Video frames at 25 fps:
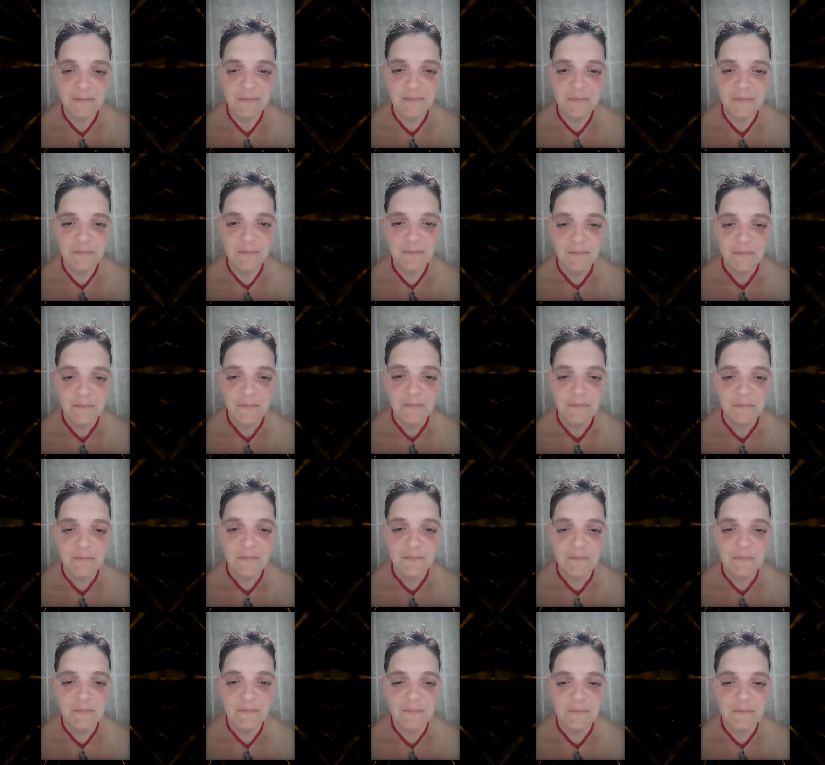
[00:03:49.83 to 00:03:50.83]

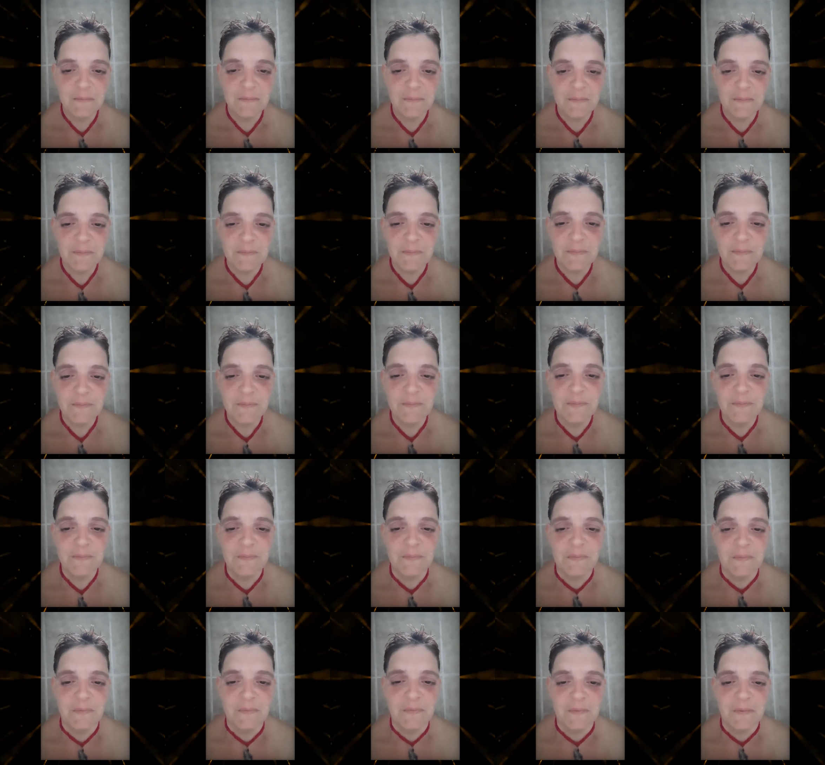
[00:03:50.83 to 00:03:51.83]
Nothing is said.